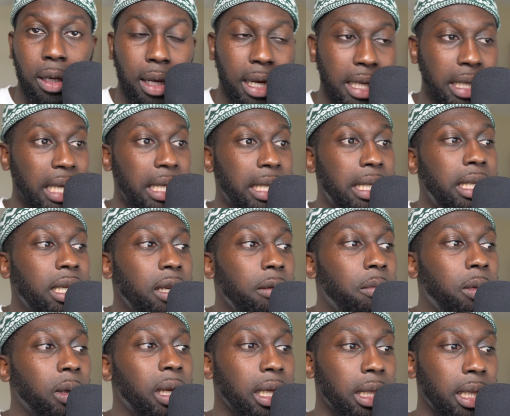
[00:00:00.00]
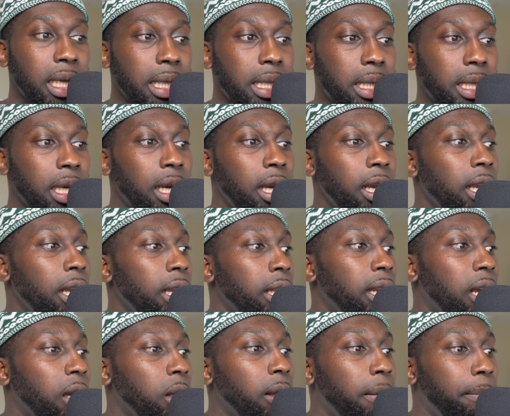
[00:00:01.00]
It's as simple as this.
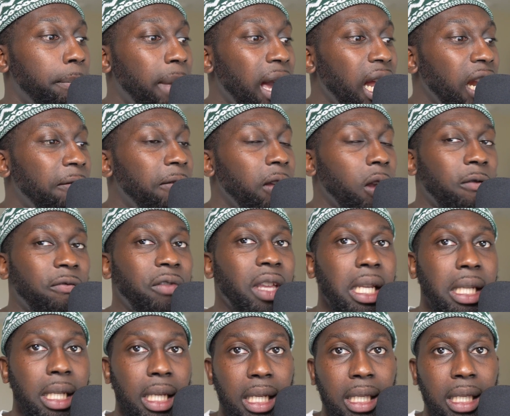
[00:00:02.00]
Now the benefit of this